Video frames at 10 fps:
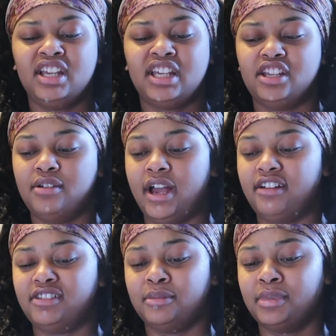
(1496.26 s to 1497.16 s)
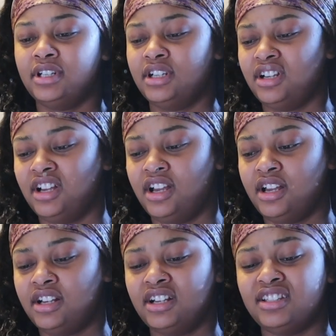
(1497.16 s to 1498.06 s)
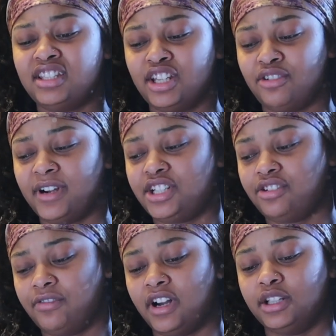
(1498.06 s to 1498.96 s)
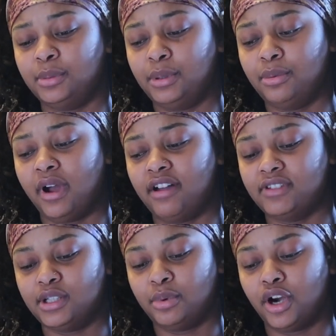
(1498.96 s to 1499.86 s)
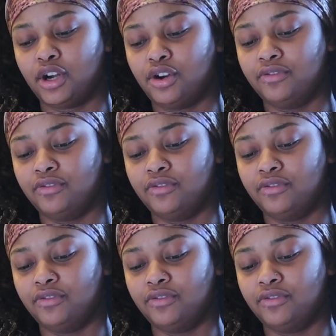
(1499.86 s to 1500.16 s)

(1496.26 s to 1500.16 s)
can you have some consideration for other people having to park